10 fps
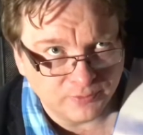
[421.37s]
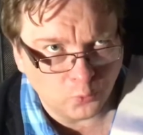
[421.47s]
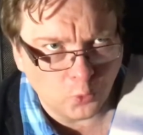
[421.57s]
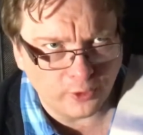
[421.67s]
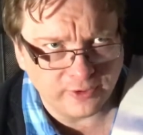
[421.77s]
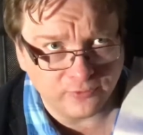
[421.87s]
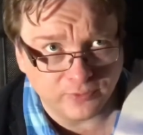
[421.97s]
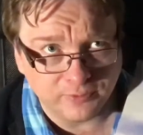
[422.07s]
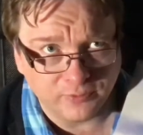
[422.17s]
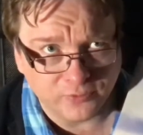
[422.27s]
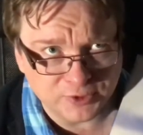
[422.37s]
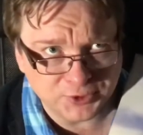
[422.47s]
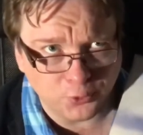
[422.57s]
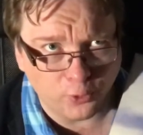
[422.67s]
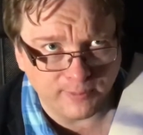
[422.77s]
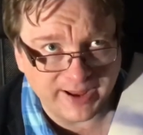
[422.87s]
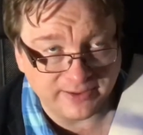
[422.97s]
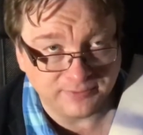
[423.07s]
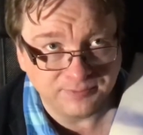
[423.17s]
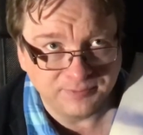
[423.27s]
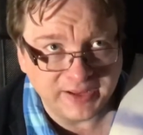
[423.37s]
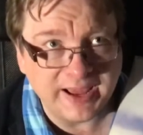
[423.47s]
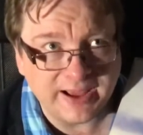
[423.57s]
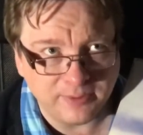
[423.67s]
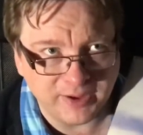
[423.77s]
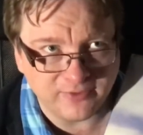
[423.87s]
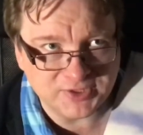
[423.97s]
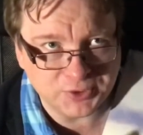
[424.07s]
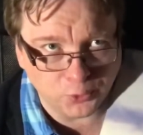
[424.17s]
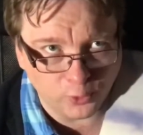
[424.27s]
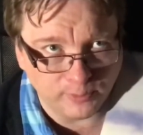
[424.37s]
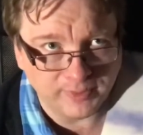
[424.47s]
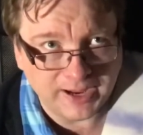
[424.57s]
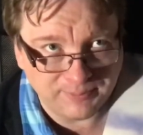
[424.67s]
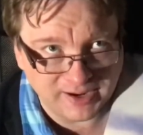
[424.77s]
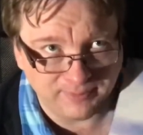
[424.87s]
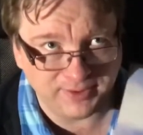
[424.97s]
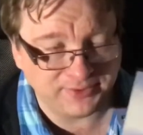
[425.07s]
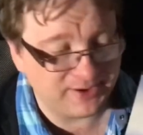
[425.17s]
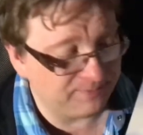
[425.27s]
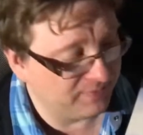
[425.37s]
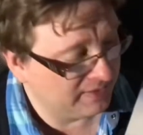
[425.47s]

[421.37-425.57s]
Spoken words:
Warning for storm, and he had a bit of a storm upcoming there.